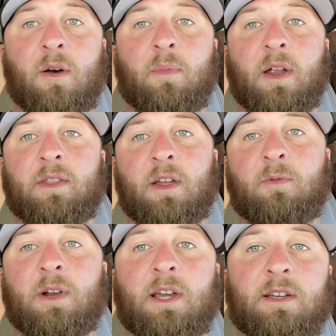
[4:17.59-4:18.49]
But I think
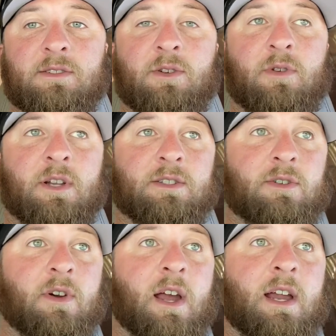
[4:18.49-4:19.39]
what he is doing is
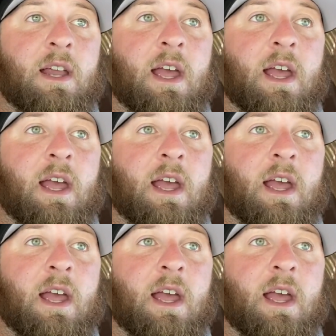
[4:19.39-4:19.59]
great,